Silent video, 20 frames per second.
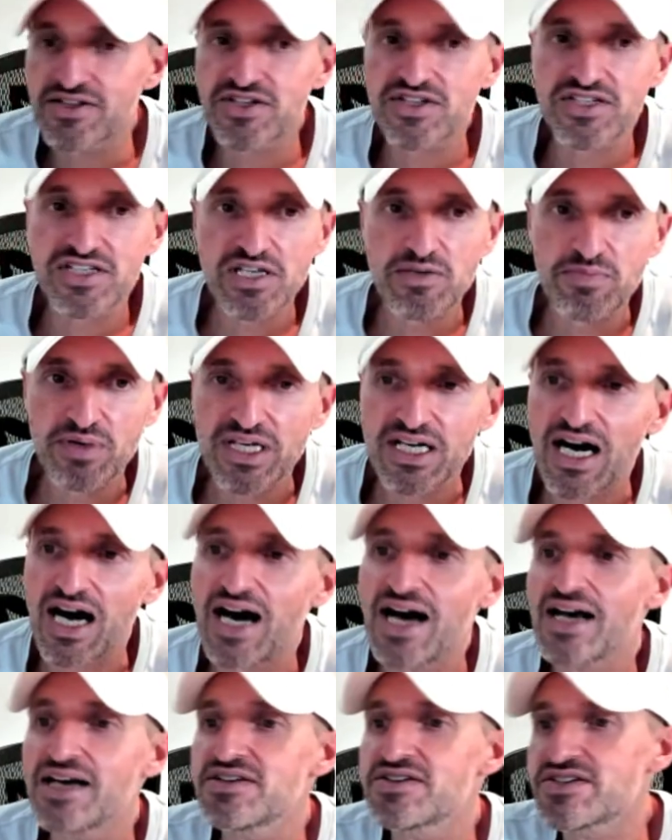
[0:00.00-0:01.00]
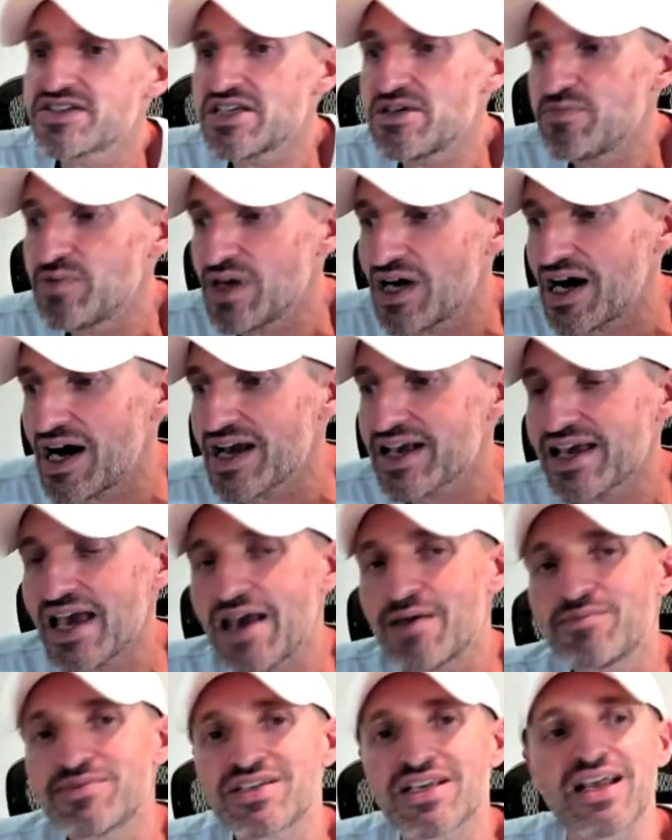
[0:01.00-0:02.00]
the CPI. CPI
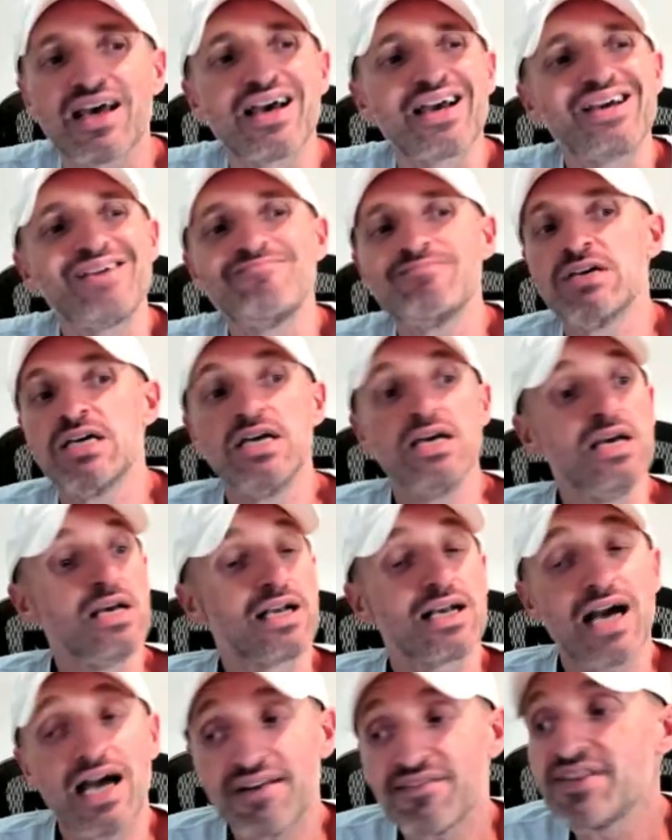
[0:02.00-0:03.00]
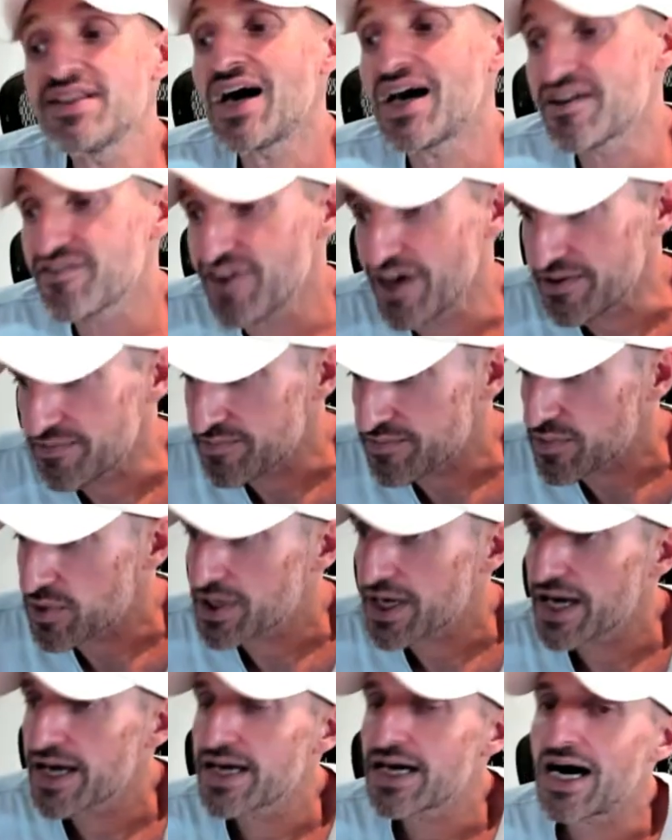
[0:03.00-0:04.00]
came today kind of a non-event,
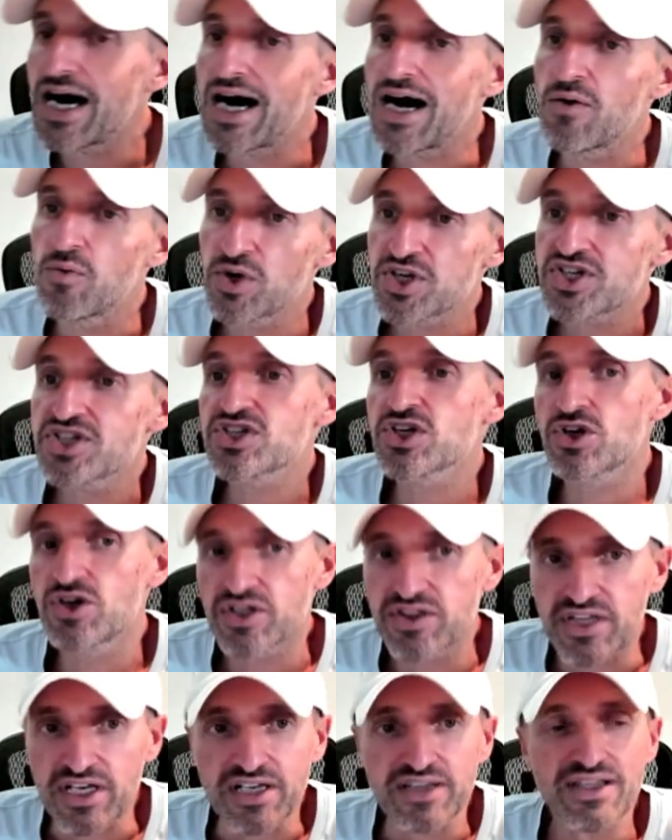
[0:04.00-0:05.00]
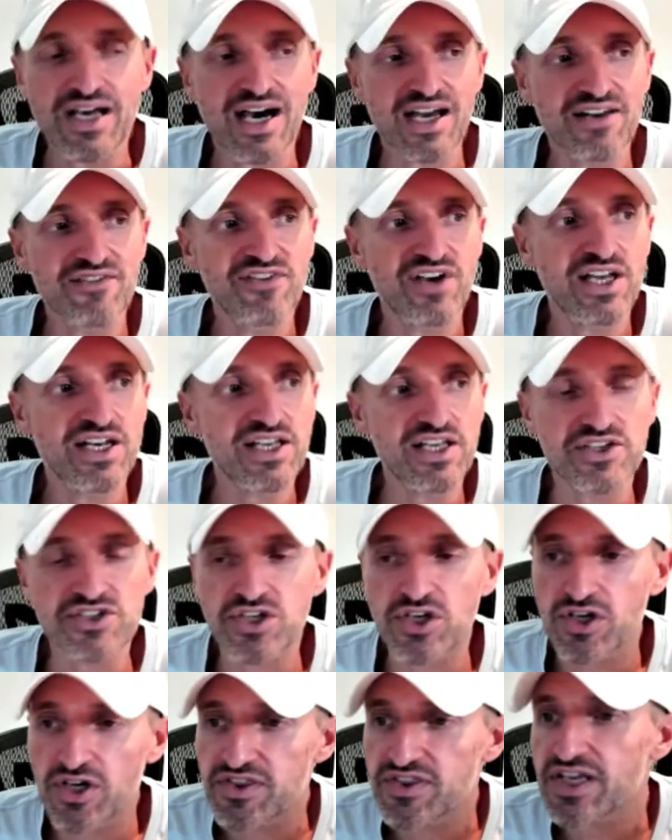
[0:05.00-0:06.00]
okay, uh, which is a good thing. Non-event is
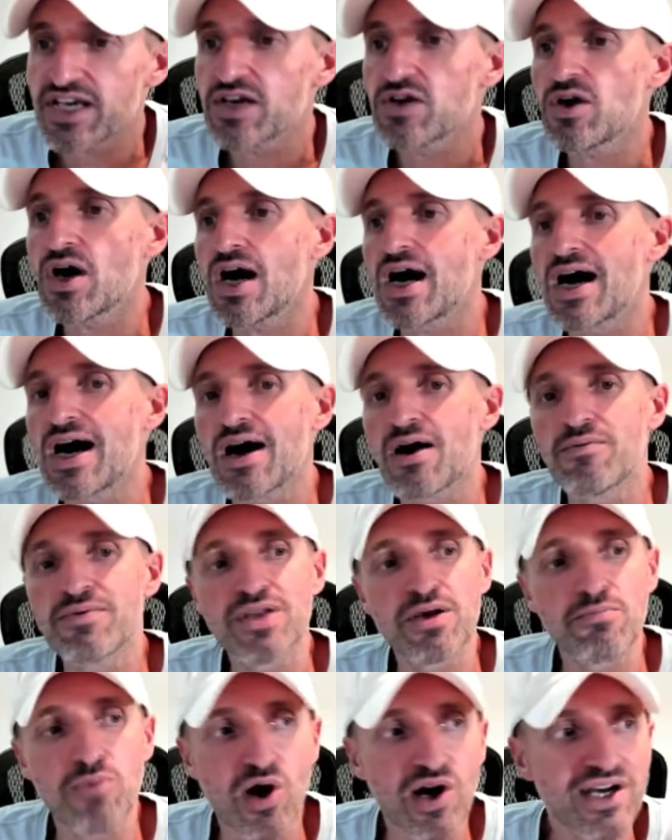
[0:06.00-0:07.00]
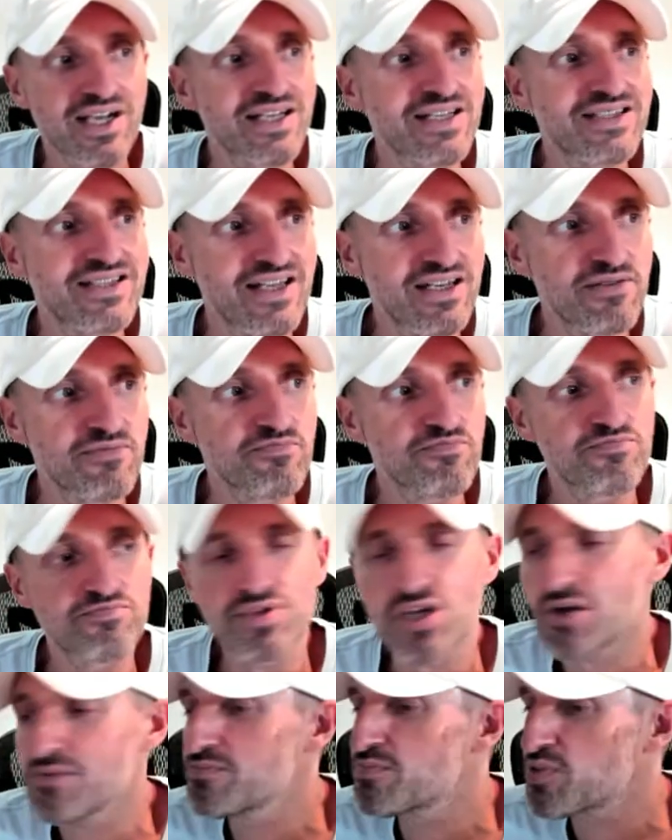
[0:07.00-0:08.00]
a good thing. Uh, you know, market didn't
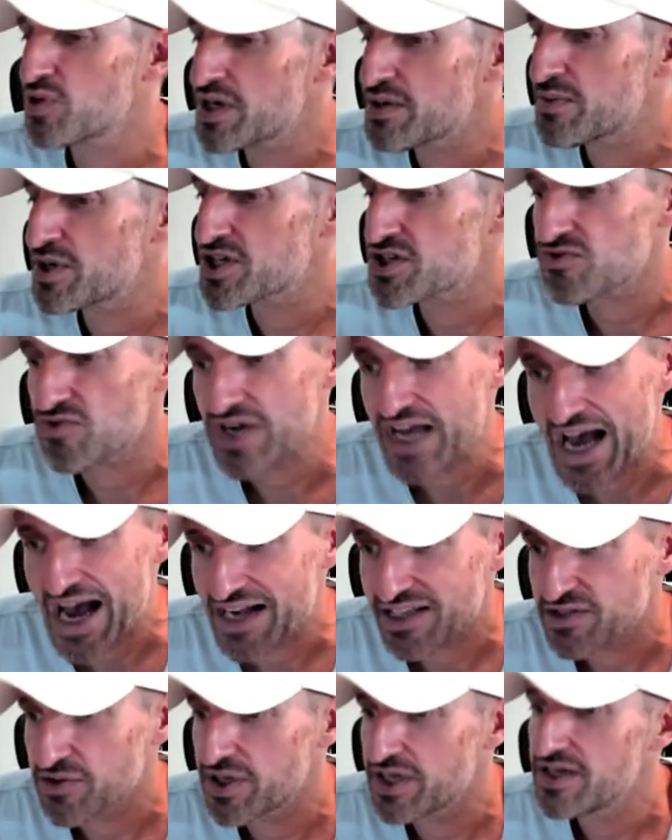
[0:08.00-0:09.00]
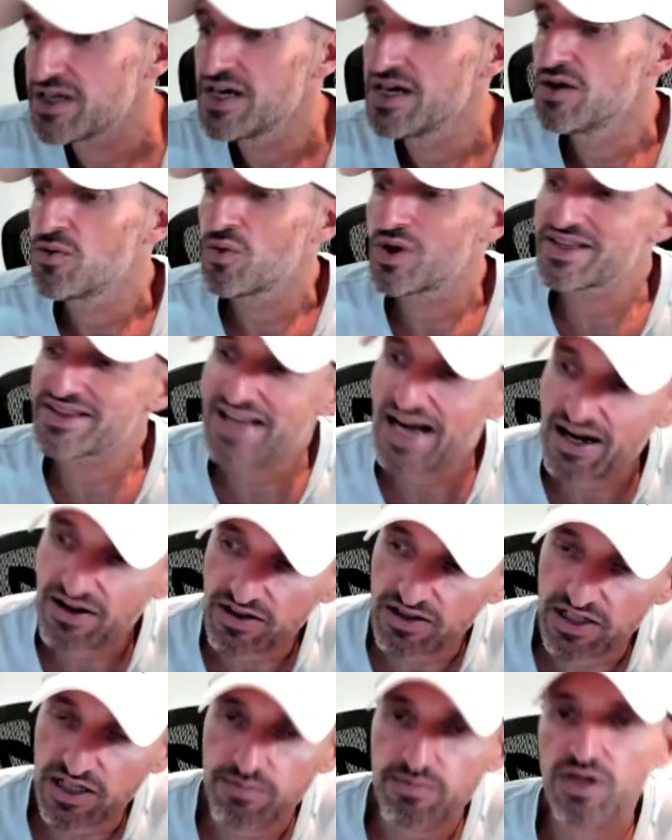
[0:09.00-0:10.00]
you know pretty much react to it. Went
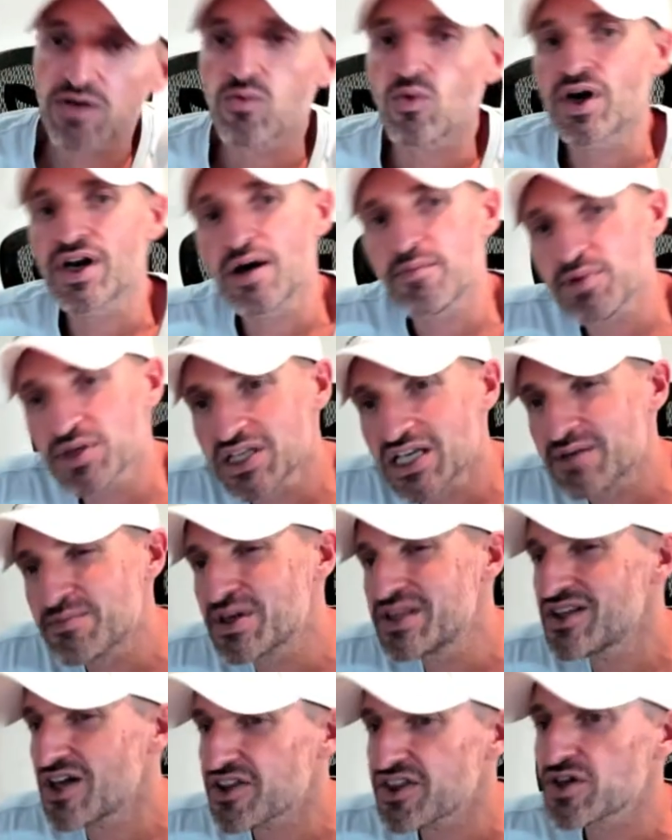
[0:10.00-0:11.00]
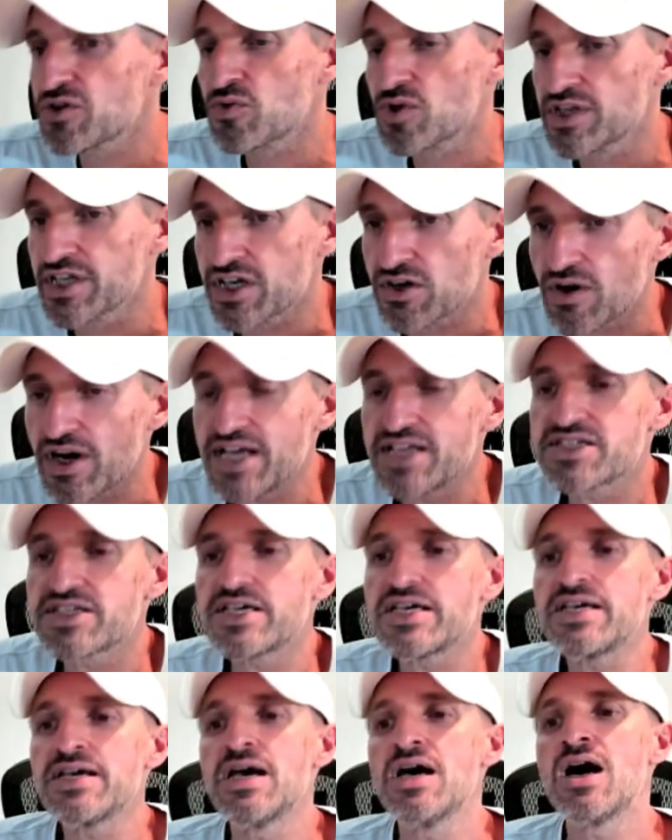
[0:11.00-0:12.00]
down a little bit, went up a little bit. Nothing really
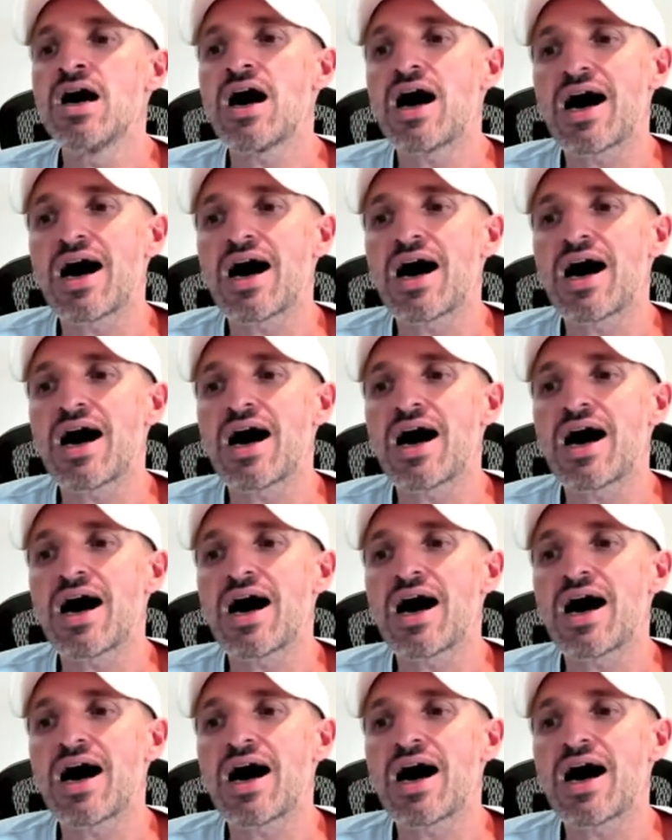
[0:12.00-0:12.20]
crazy.